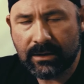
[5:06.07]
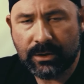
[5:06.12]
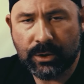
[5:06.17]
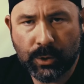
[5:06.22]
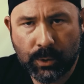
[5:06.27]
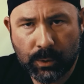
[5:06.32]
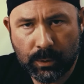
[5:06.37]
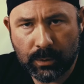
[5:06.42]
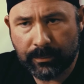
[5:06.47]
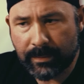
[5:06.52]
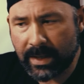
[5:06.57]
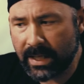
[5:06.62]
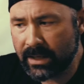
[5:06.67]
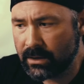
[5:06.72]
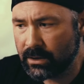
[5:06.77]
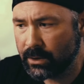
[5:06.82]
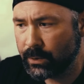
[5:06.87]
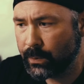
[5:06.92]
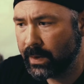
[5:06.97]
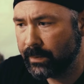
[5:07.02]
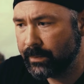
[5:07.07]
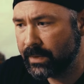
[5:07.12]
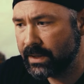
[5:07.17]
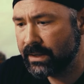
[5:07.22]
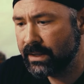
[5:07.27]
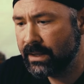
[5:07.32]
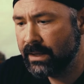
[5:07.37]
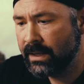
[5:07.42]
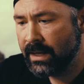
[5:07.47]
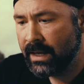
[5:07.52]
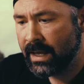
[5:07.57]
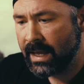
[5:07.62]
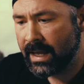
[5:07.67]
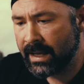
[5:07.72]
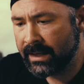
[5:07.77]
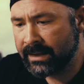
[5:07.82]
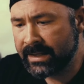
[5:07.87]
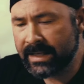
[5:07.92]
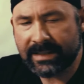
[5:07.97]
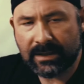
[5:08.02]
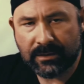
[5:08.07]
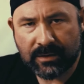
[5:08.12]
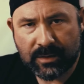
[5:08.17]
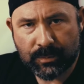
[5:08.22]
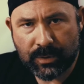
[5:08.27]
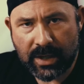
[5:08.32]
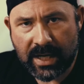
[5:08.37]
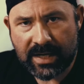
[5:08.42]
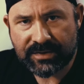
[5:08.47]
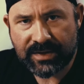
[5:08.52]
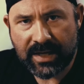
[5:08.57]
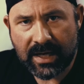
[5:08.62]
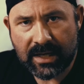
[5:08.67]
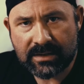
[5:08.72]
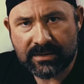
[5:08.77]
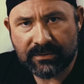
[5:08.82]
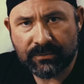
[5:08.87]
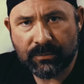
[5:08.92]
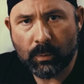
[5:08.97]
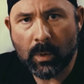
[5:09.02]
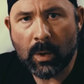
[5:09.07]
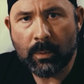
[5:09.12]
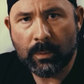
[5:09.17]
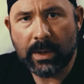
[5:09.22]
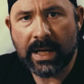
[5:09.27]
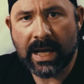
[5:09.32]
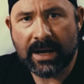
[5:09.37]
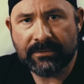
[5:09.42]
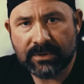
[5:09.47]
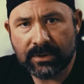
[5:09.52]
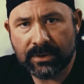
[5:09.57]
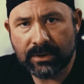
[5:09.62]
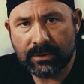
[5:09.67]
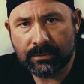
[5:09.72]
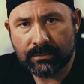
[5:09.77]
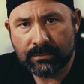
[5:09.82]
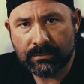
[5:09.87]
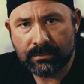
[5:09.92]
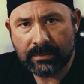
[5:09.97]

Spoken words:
cool medical equipment and get down to the brass tacks of what we have to do.